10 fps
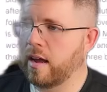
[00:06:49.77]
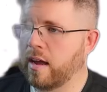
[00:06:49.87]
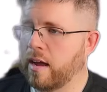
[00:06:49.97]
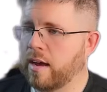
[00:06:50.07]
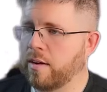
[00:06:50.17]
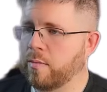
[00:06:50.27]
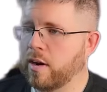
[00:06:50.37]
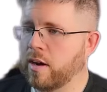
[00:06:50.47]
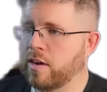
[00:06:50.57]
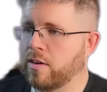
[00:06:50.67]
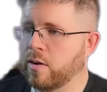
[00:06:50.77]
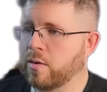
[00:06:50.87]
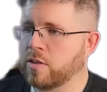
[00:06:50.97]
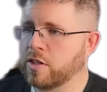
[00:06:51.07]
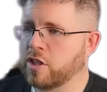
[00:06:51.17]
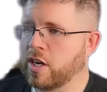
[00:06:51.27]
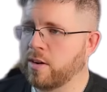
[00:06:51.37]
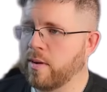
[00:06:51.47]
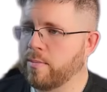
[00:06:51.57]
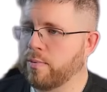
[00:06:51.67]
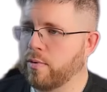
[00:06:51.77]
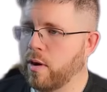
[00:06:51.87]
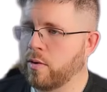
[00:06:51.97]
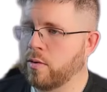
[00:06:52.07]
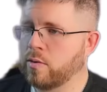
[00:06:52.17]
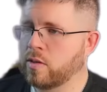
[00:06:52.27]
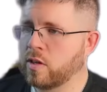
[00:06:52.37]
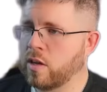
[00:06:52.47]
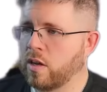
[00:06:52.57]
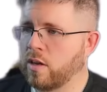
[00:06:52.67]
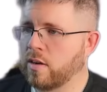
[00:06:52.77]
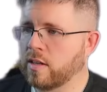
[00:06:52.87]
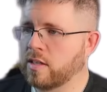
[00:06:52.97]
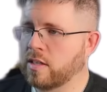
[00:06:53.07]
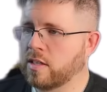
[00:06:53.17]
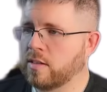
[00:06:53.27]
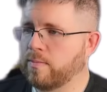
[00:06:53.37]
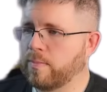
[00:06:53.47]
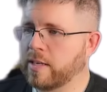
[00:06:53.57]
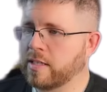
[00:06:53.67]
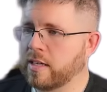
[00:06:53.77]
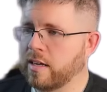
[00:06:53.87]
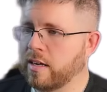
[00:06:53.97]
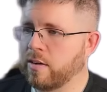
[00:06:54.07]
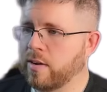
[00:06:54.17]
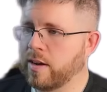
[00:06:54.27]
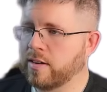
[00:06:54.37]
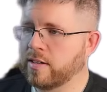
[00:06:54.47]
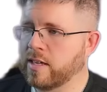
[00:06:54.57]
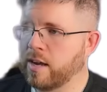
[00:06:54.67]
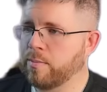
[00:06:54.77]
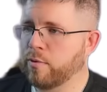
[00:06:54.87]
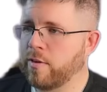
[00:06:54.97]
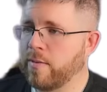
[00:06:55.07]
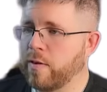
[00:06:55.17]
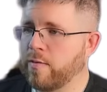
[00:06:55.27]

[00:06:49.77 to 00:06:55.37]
and when you go to generate prose, you can basically go here and say preview